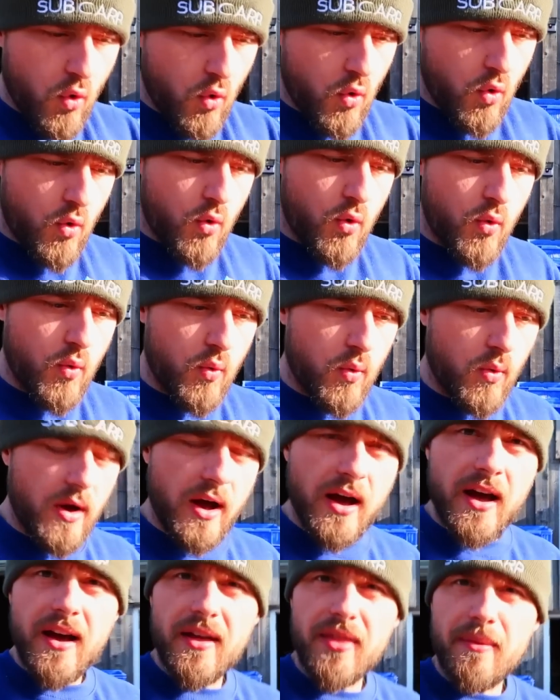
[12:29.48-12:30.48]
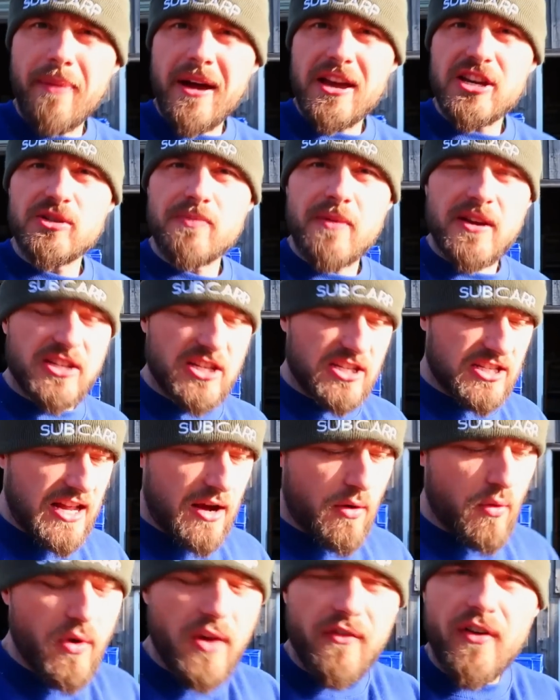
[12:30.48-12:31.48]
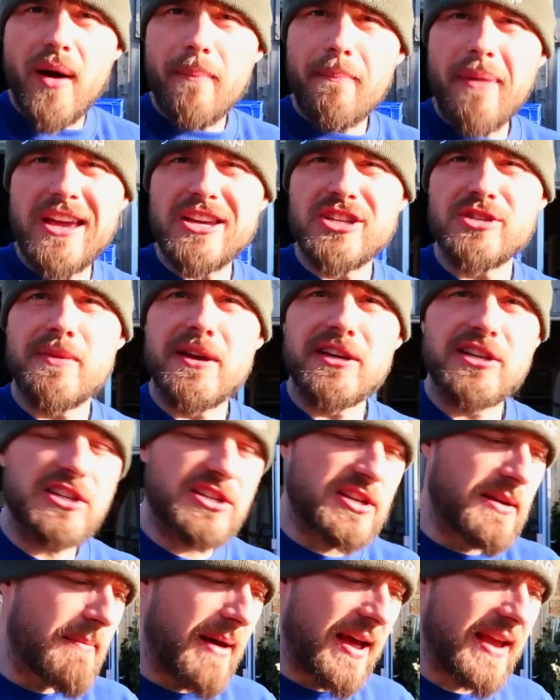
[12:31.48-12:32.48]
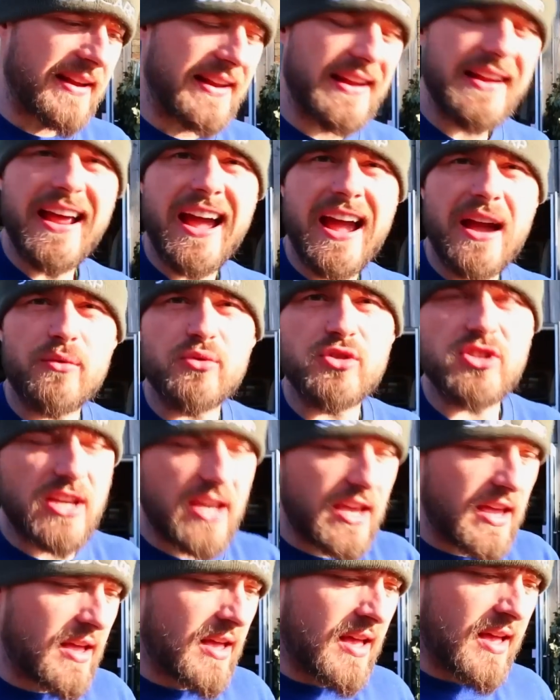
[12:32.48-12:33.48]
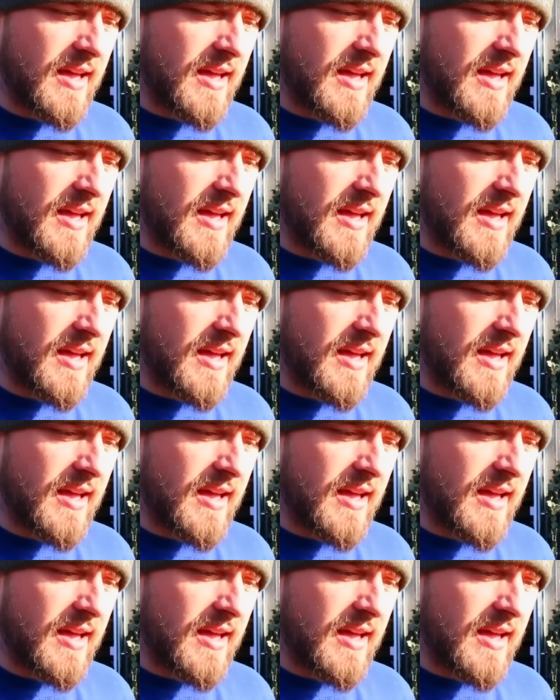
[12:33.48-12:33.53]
all the base mixes. Now, all of our base mixes are made in-house here.